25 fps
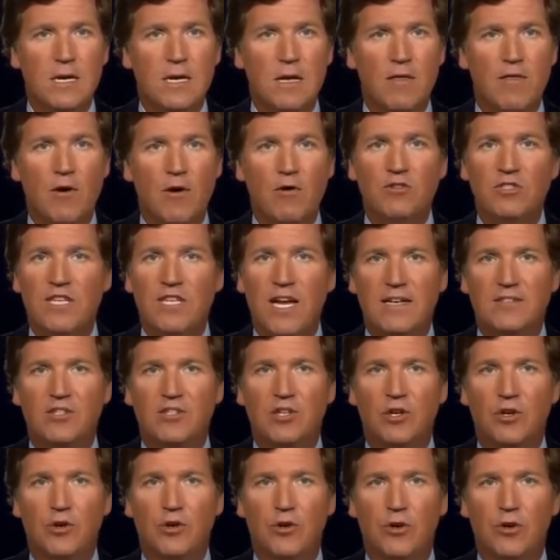Those deaths
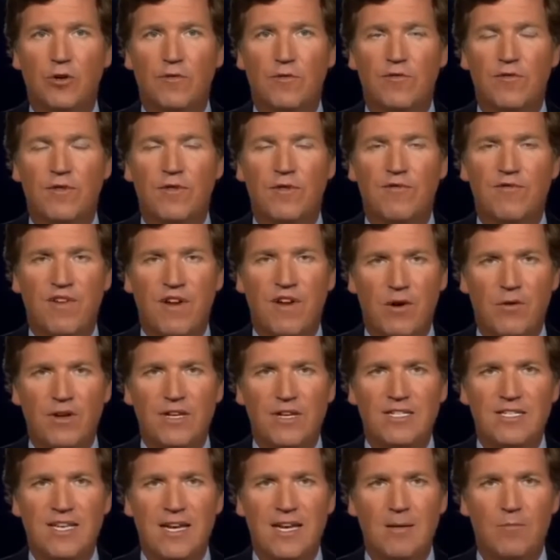occurred for the
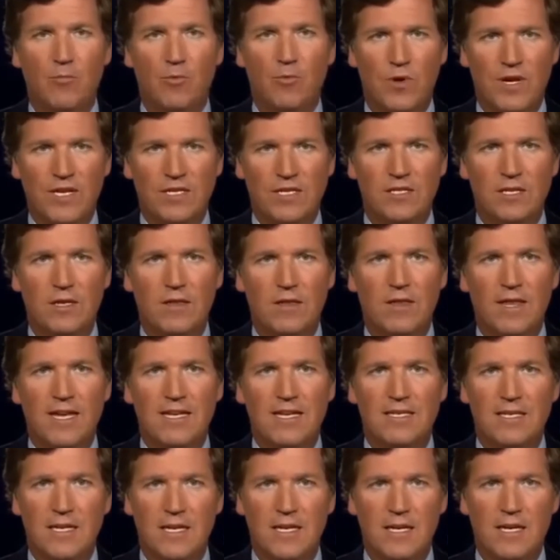very same reason
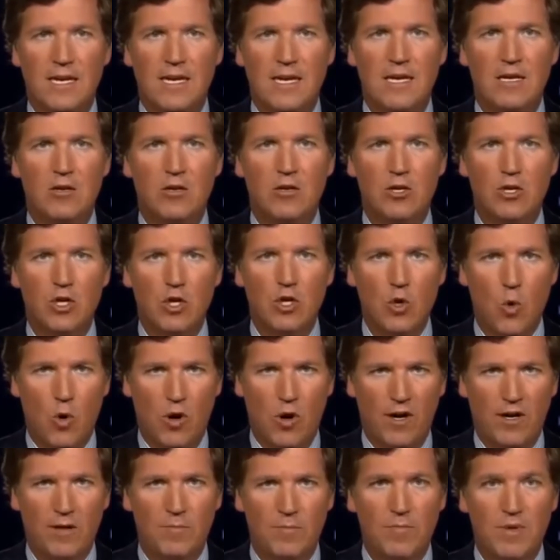they did in New
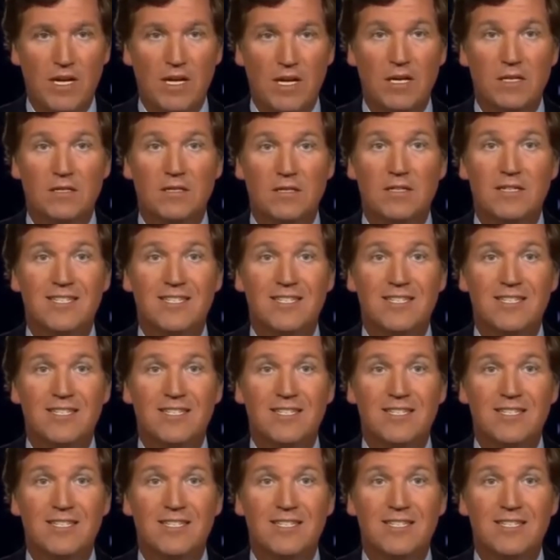York, because the